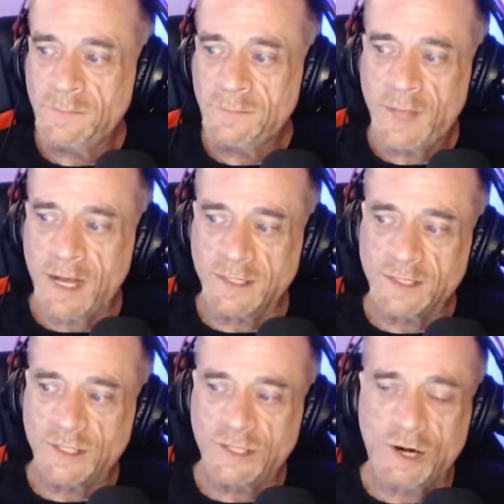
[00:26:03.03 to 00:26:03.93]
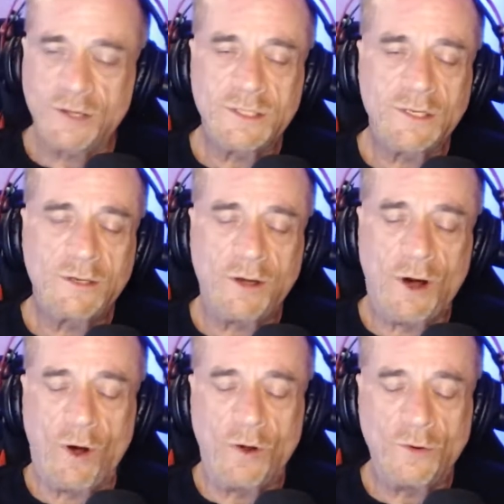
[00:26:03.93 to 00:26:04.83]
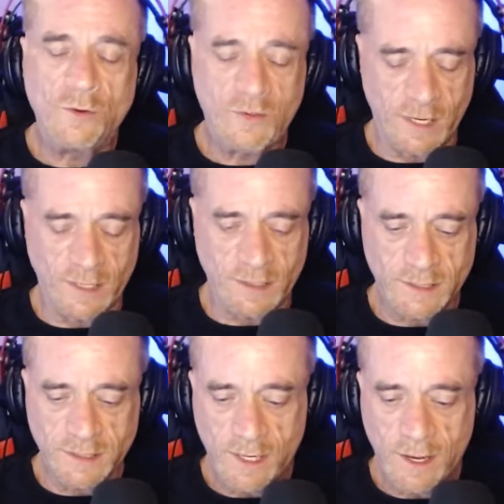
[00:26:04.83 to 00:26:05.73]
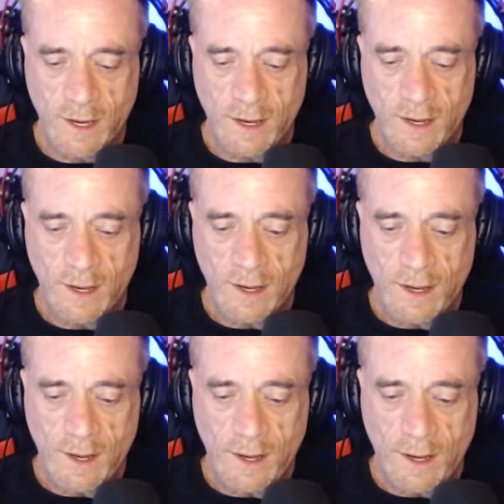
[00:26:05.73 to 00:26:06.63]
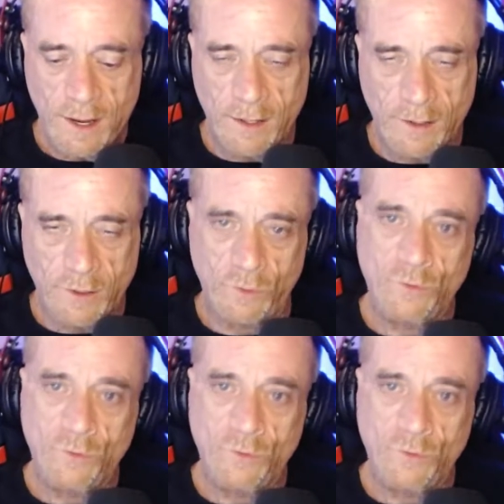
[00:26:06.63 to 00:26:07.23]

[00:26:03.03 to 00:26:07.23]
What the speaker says: and start all things anew.